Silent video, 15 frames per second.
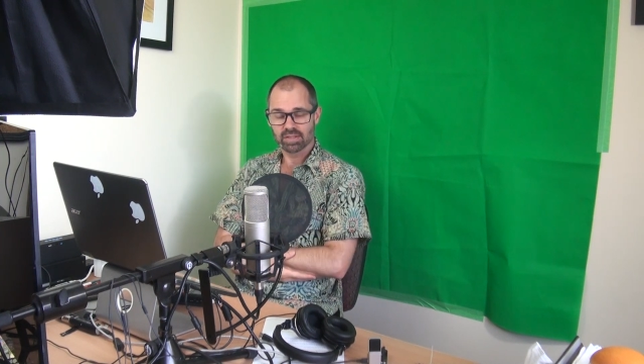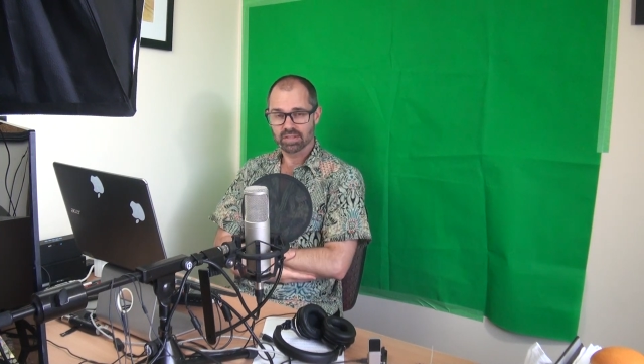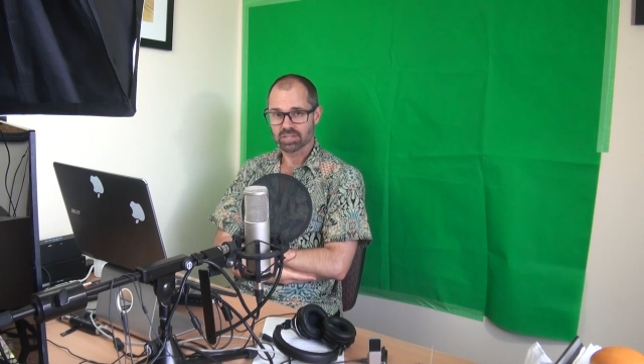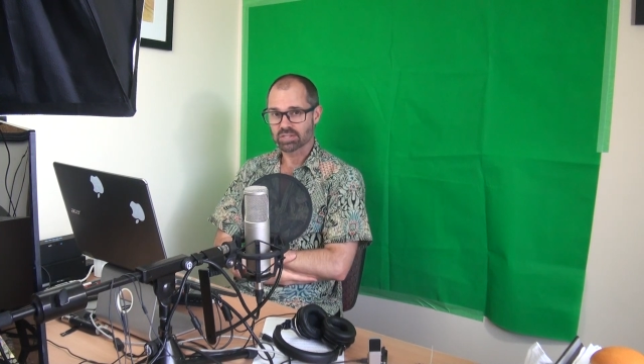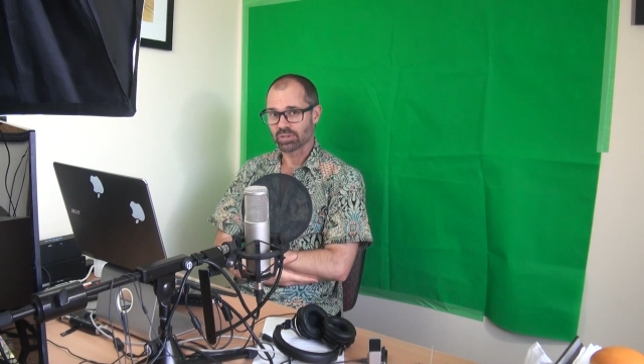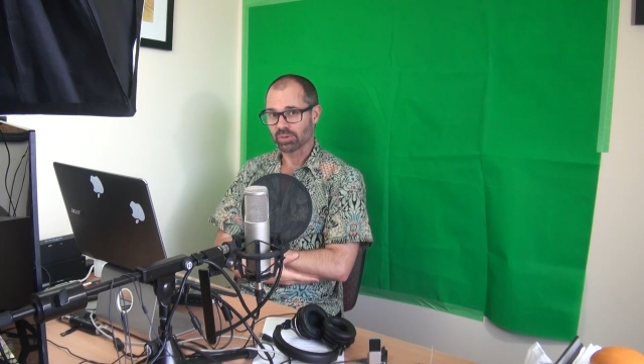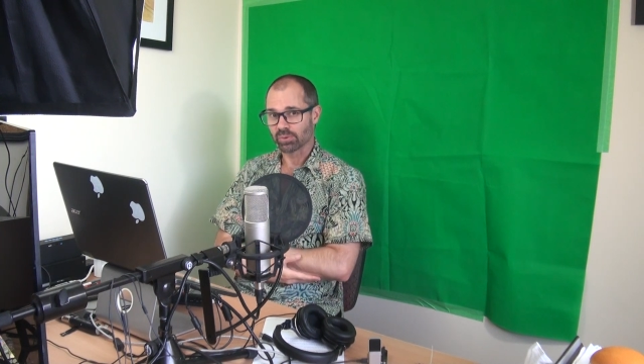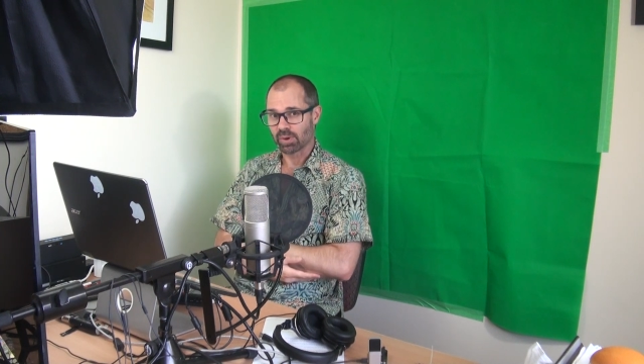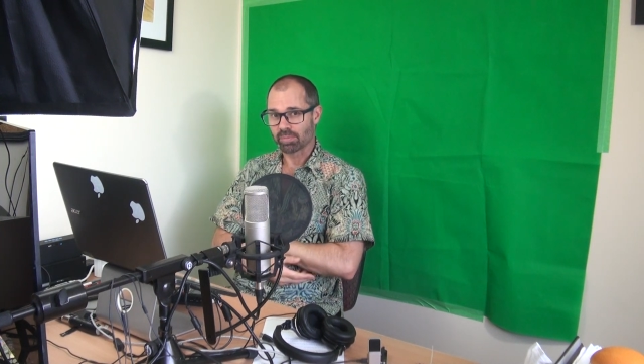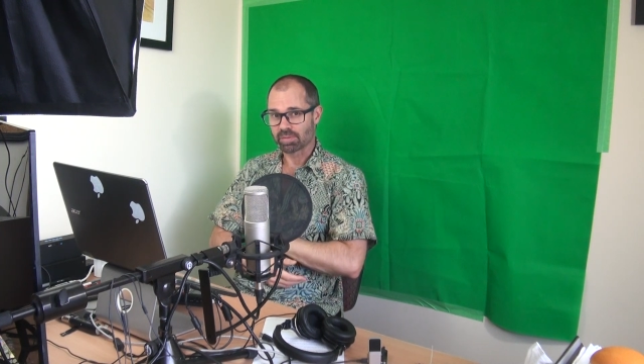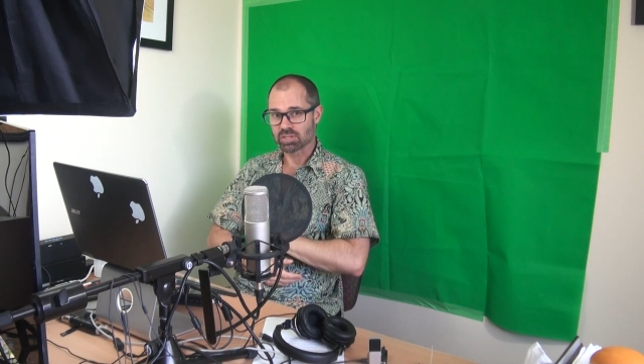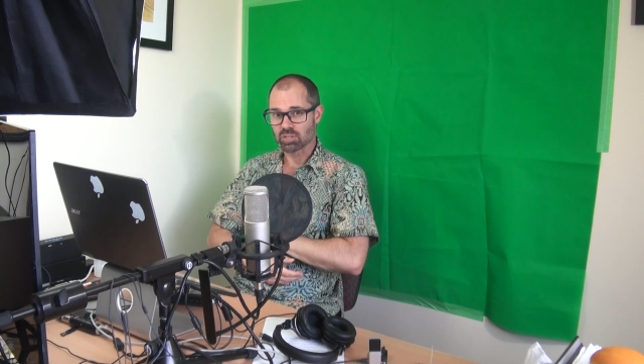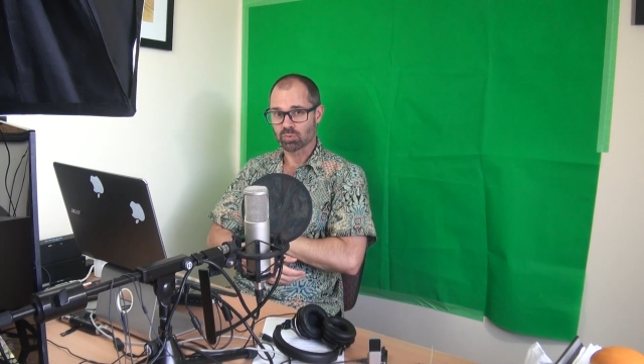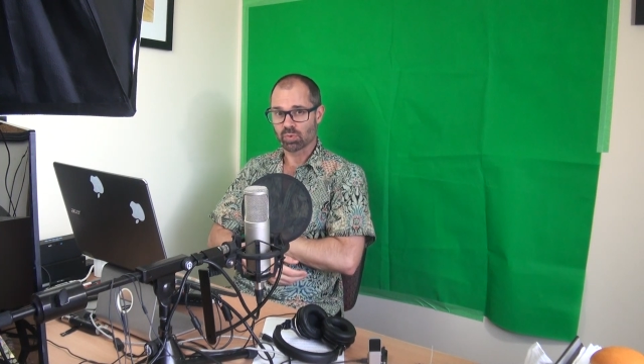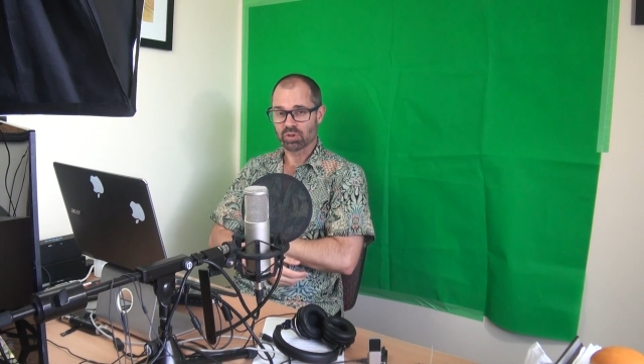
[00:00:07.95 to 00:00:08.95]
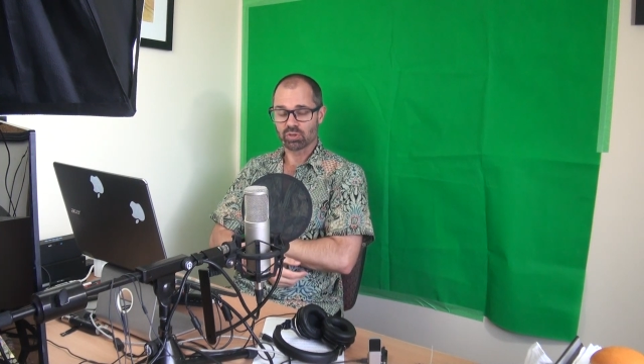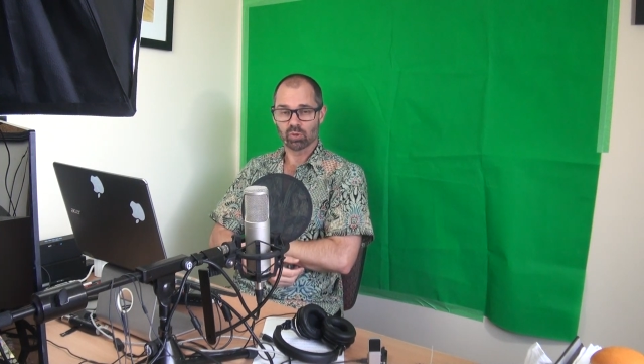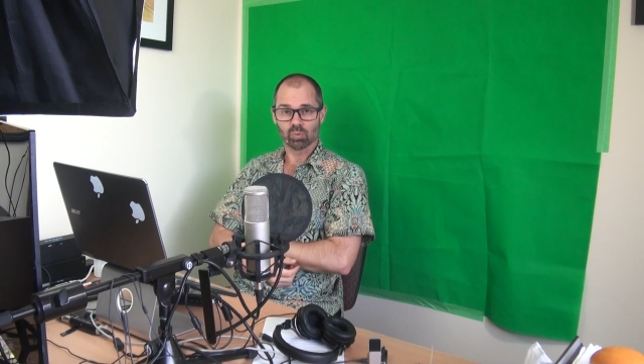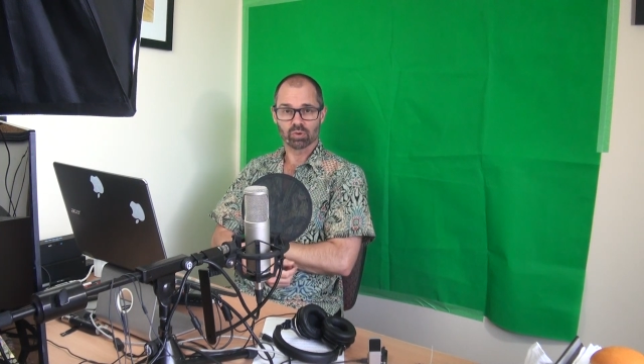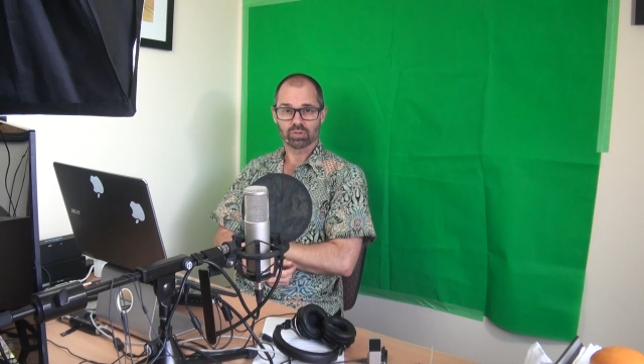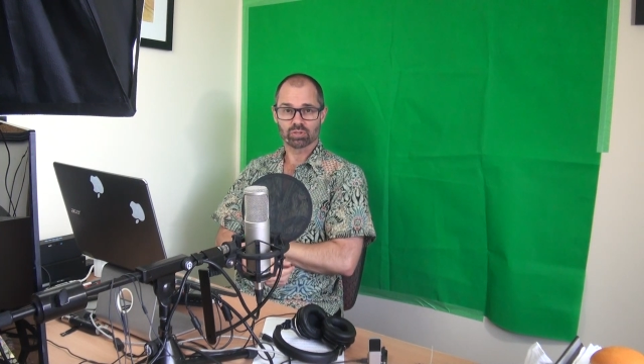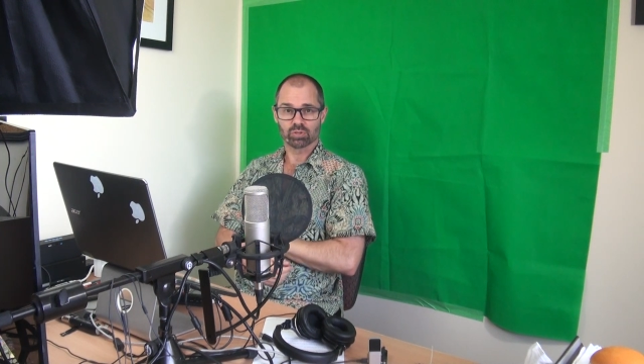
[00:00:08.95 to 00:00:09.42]
So um, this is when you
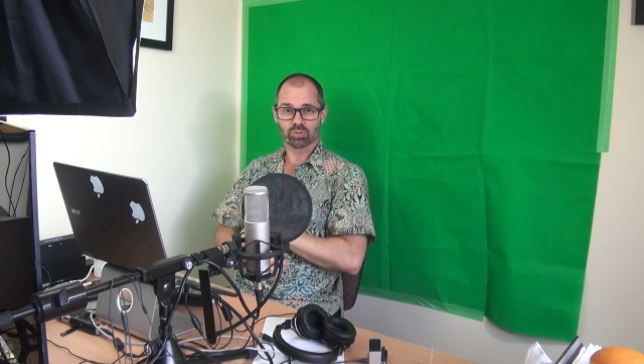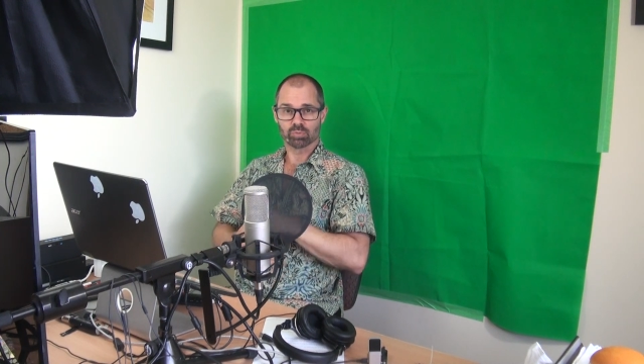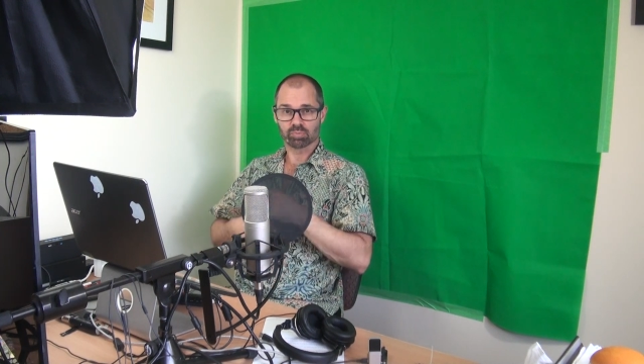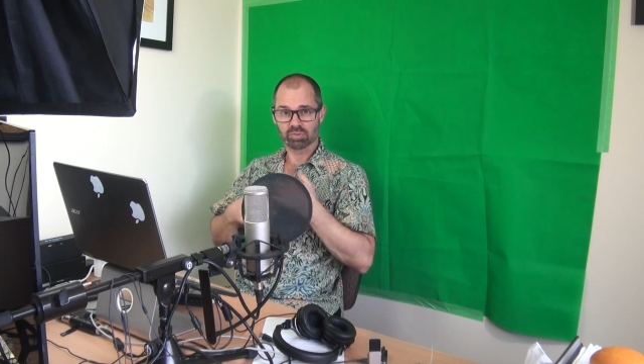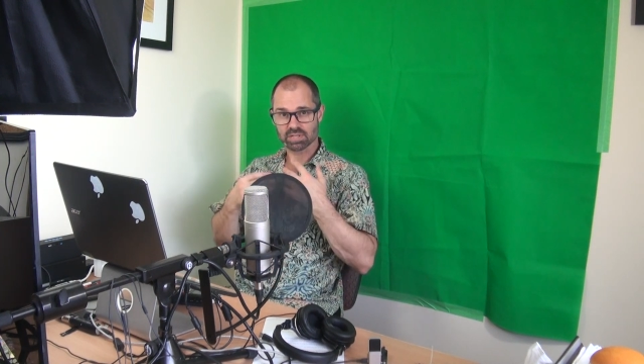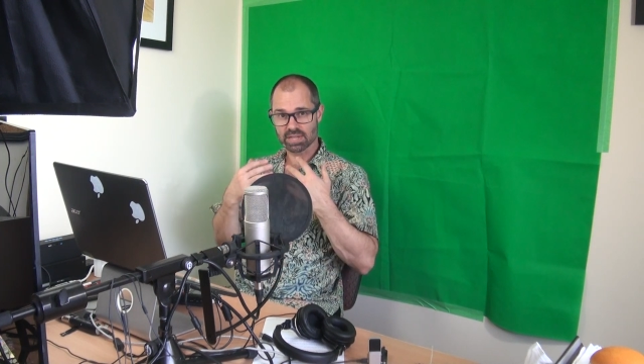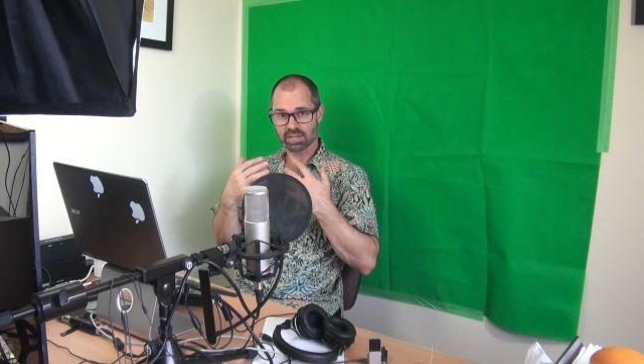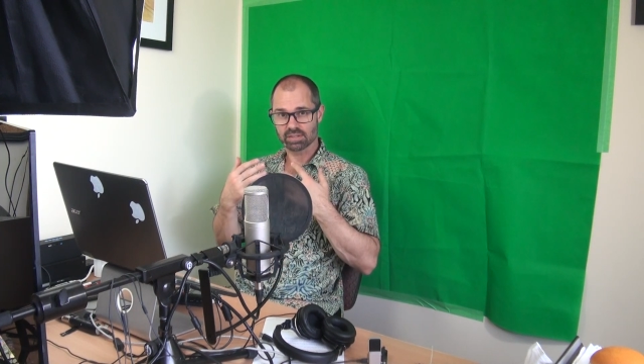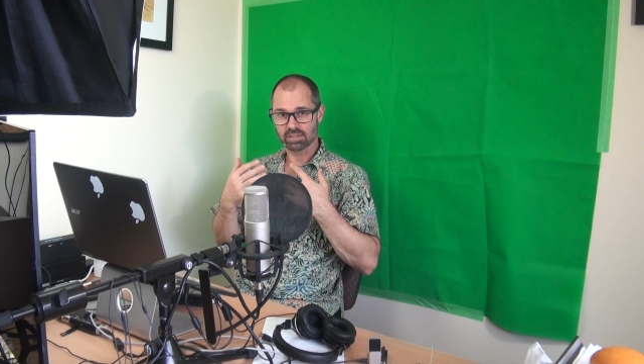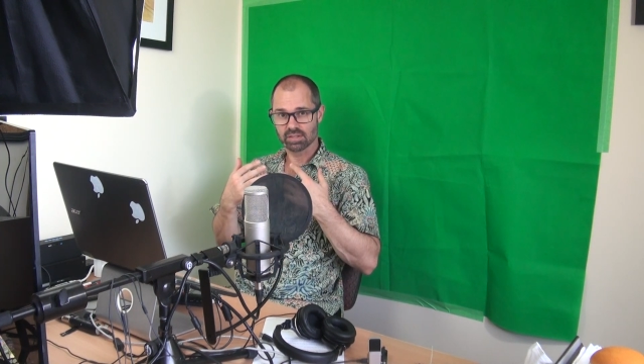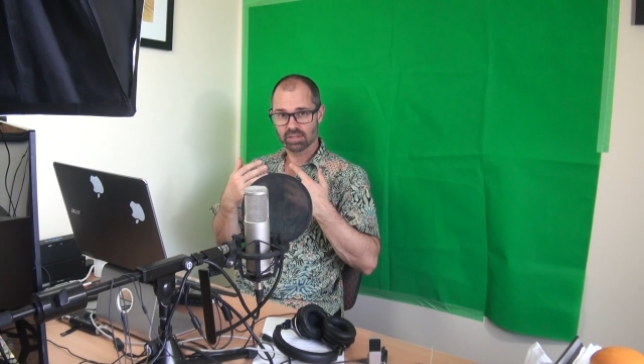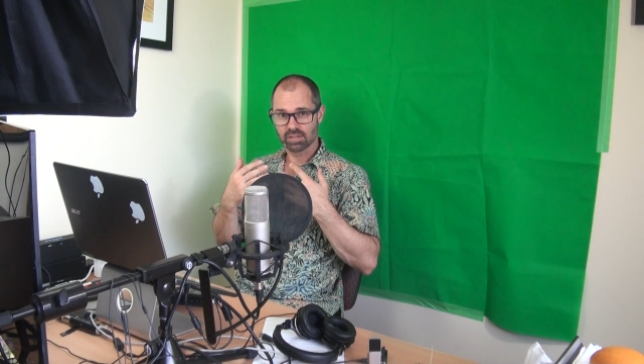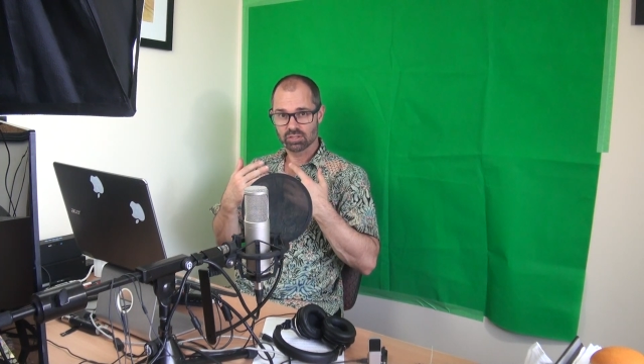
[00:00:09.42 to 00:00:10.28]
want to present